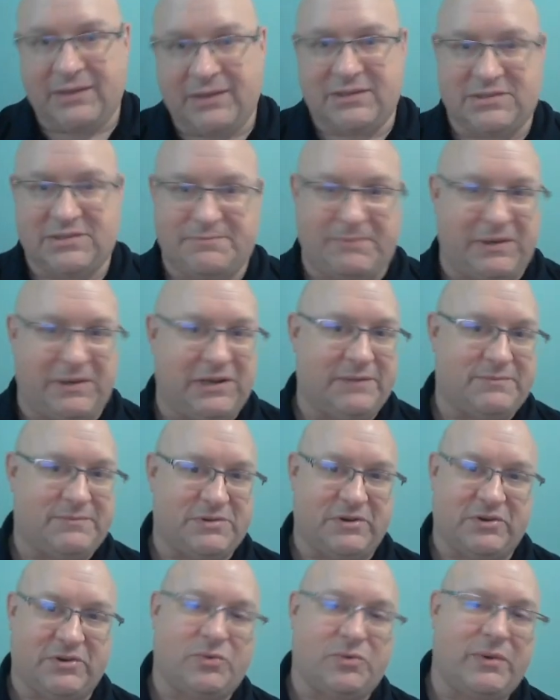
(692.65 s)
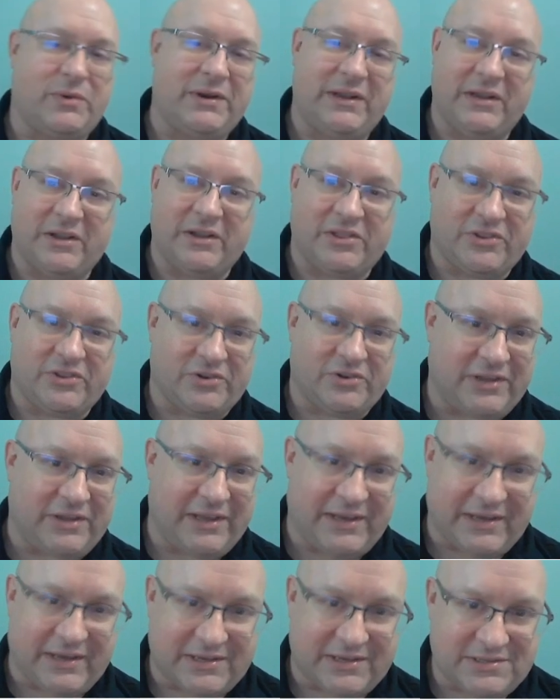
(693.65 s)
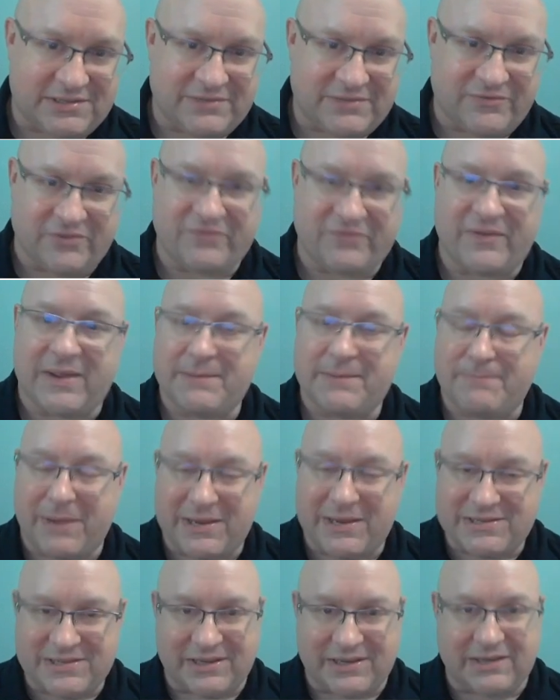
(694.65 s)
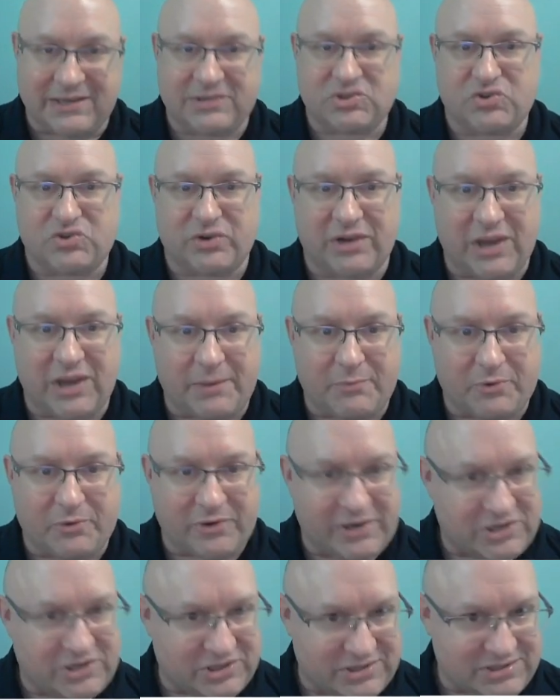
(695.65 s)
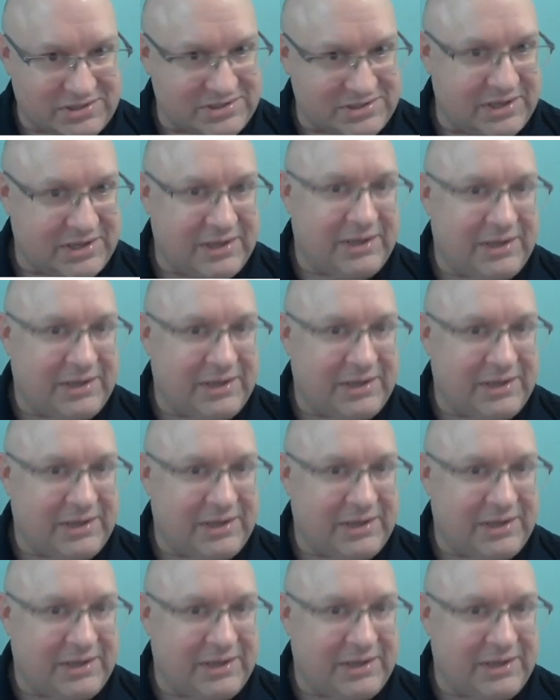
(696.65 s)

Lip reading: The speedups are 20 to 30x for basic string operations.